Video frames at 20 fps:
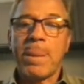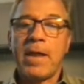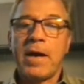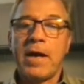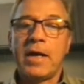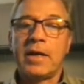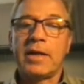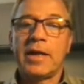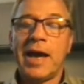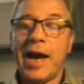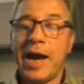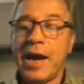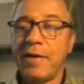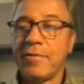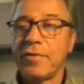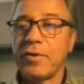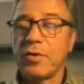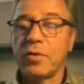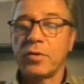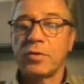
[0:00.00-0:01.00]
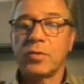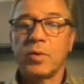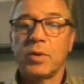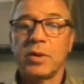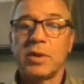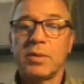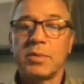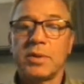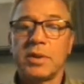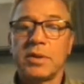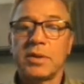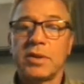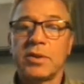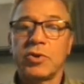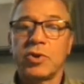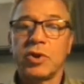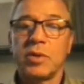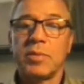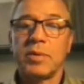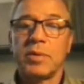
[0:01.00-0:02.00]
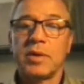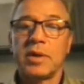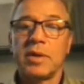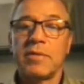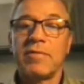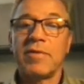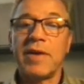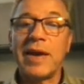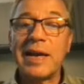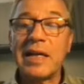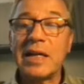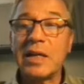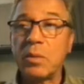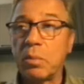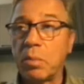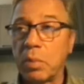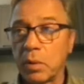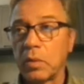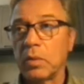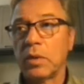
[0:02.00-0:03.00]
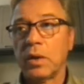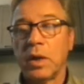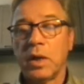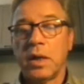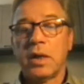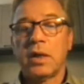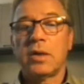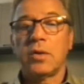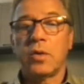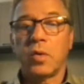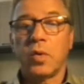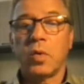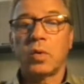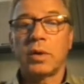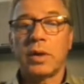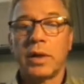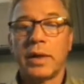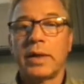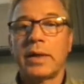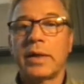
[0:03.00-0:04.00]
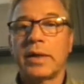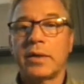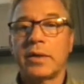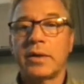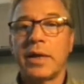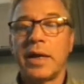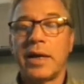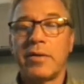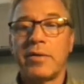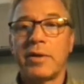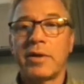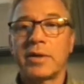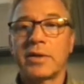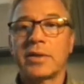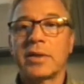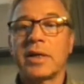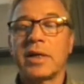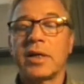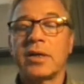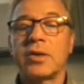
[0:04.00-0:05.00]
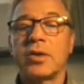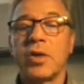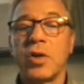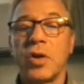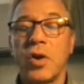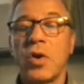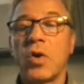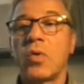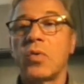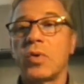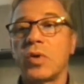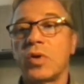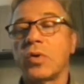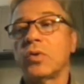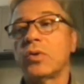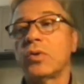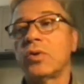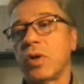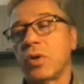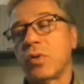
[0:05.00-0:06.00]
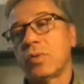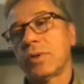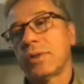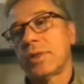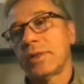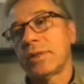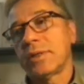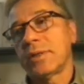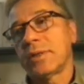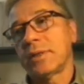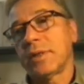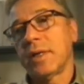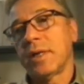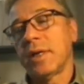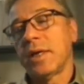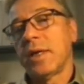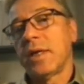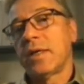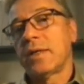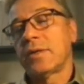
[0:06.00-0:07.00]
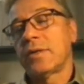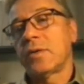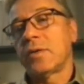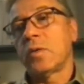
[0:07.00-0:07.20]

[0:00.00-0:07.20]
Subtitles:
and have your 20% intralipid available in all clinical areas, and know your doses. So